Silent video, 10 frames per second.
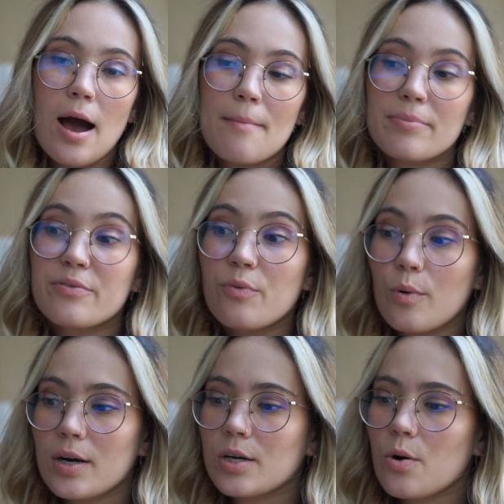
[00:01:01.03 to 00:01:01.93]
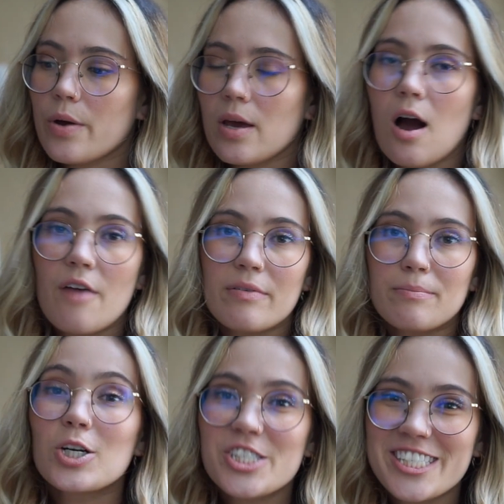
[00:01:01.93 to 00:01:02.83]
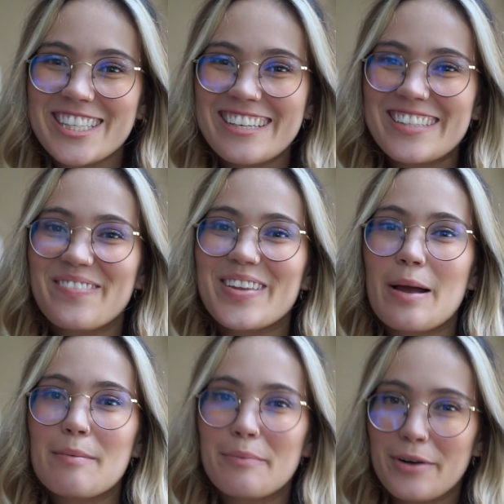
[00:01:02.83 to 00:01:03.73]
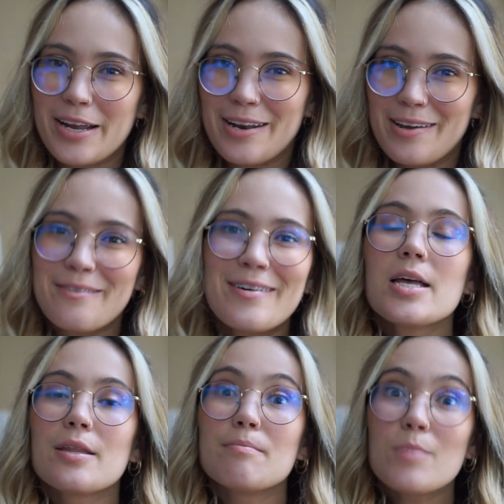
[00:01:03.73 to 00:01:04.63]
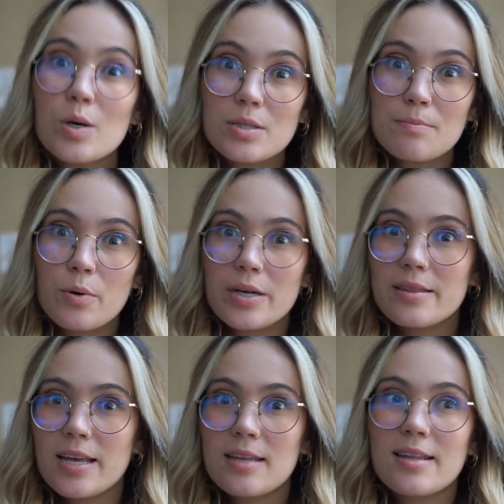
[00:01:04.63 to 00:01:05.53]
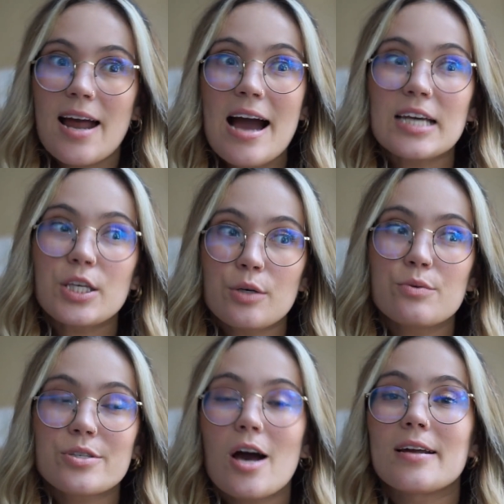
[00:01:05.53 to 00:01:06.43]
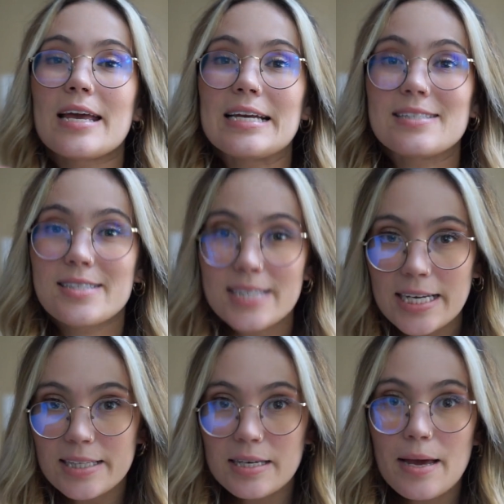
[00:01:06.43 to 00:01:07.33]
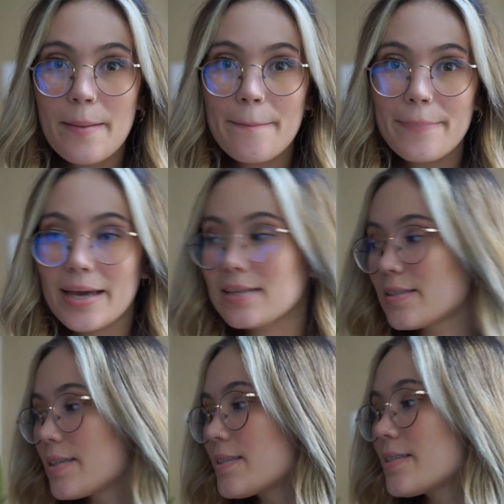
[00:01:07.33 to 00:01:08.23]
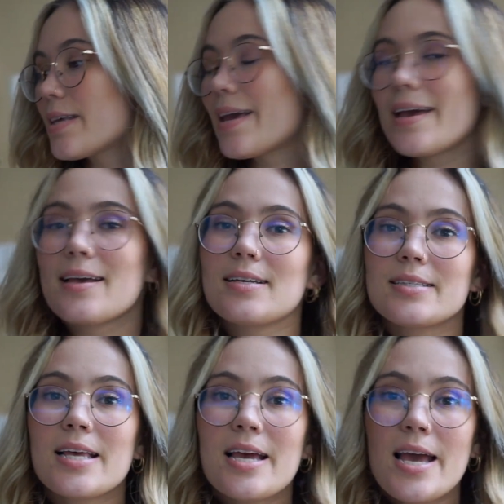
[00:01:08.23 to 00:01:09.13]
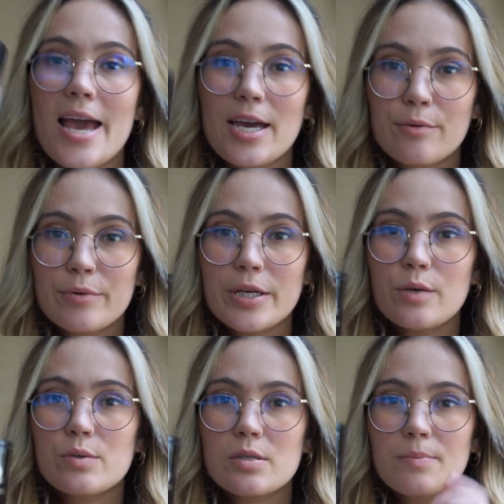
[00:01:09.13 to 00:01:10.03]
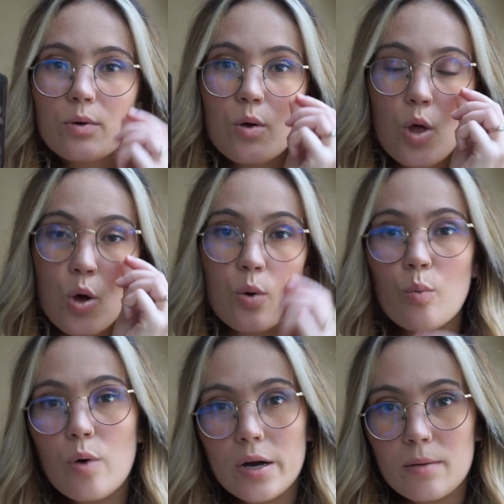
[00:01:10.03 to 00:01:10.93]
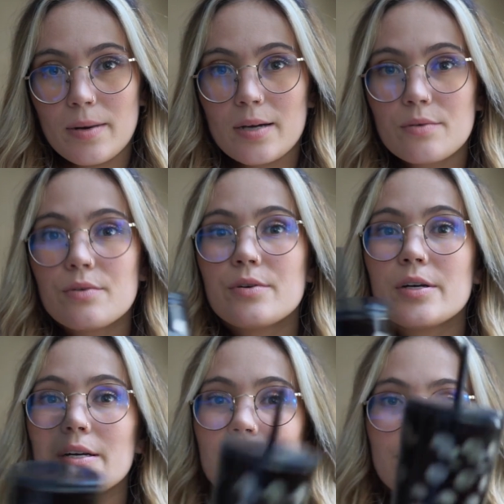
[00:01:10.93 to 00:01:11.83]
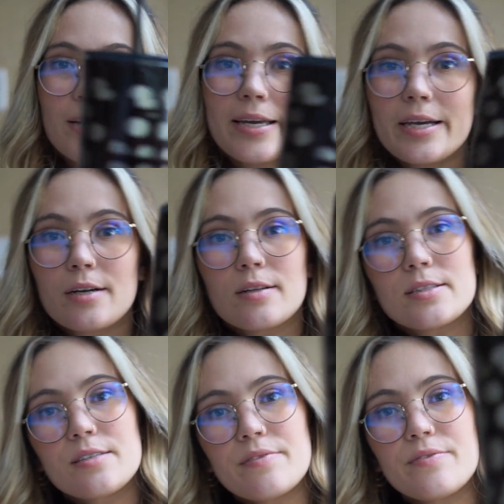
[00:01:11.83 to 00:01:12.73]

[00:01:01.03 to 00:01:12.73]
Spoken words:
before going off and purchasing something brand new. The most important thing that I use on a daily basis is a reusable water bottle. Right here. Let's see if it